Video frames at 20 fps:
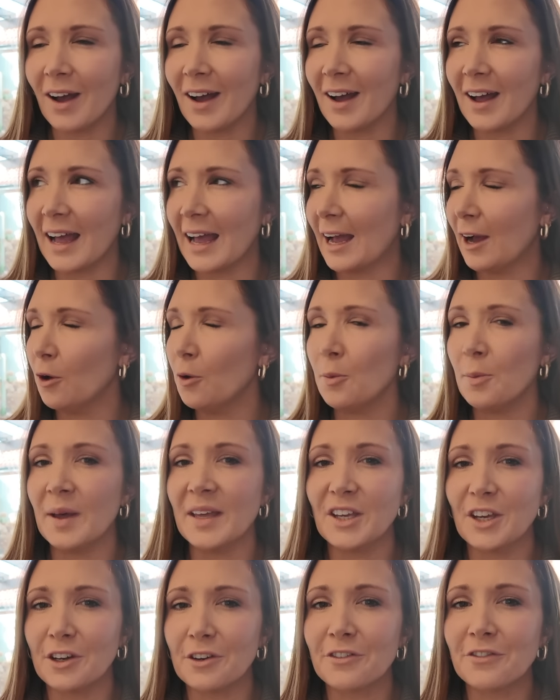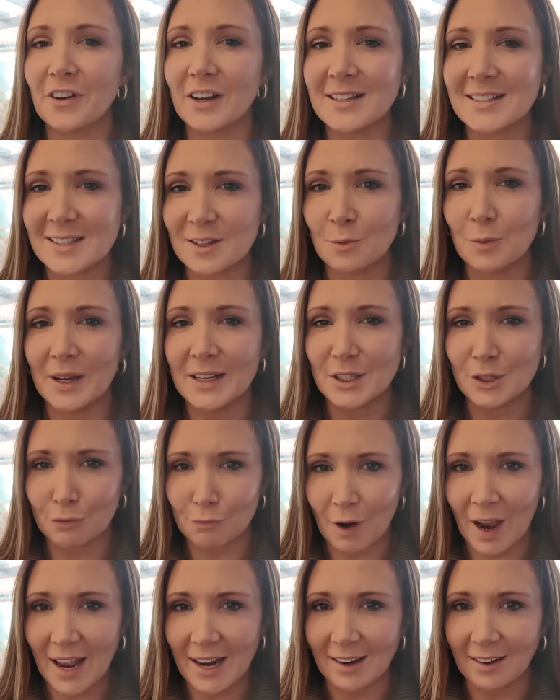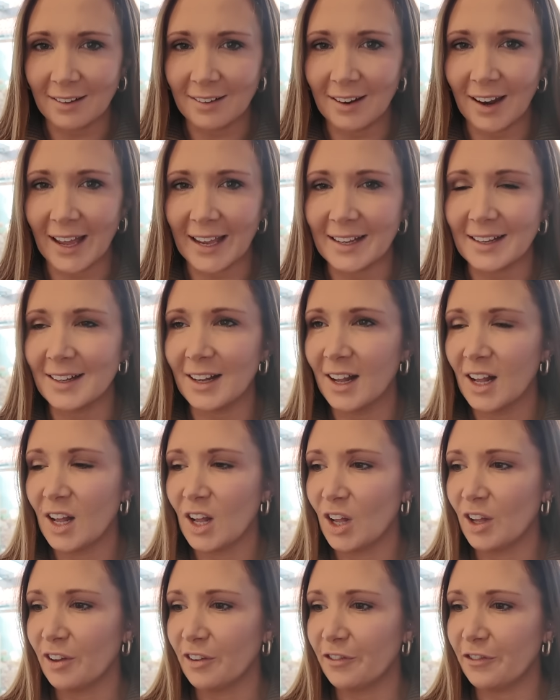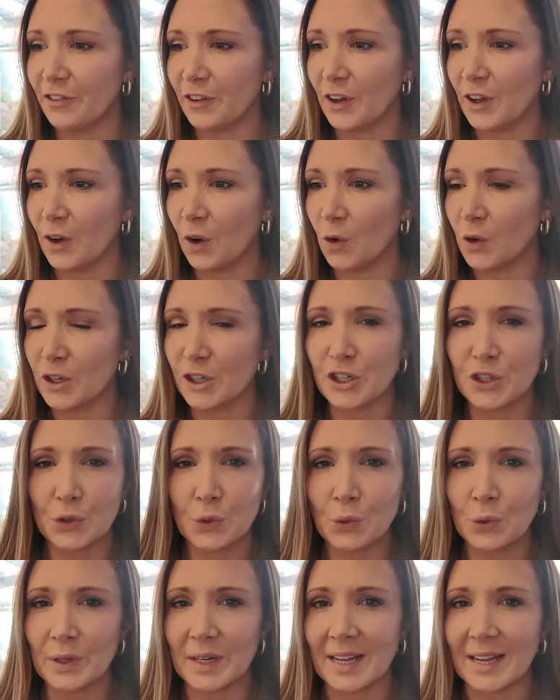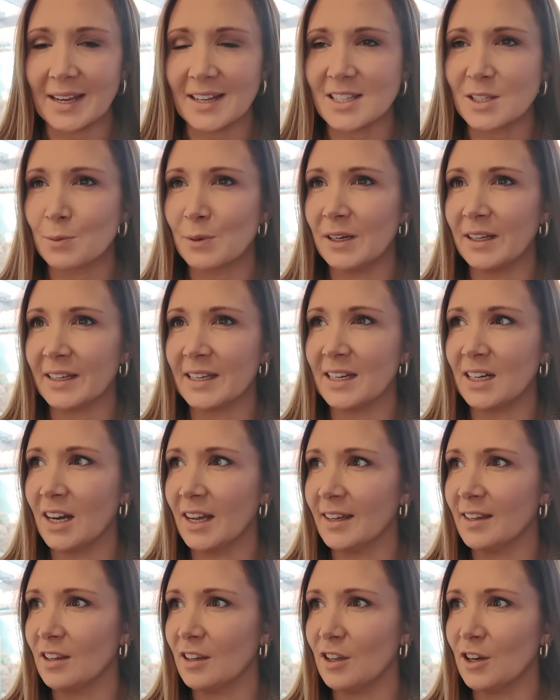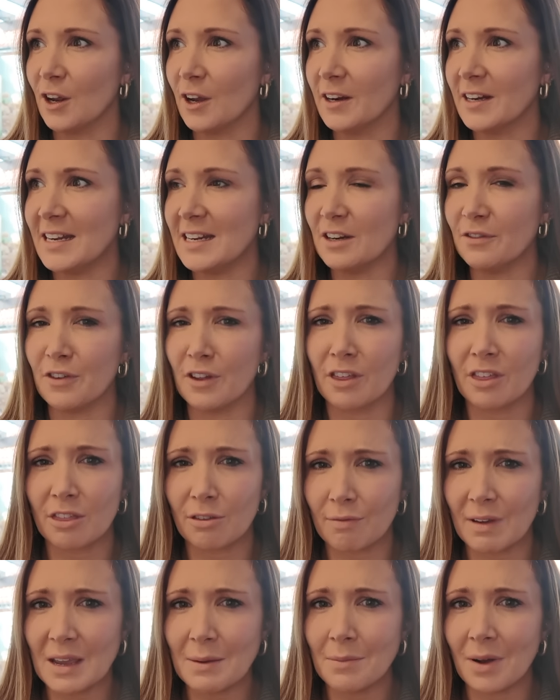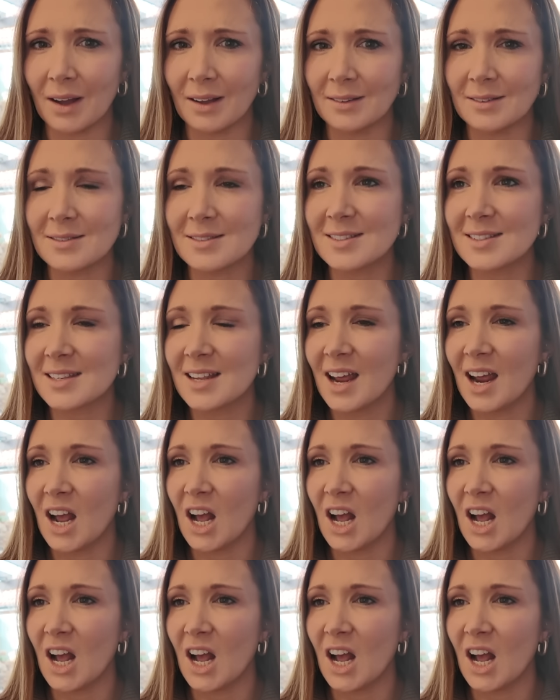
How am I going to find somewhere to rent? Like, on a short lease, we're looking like, you know, I need it for 3 months.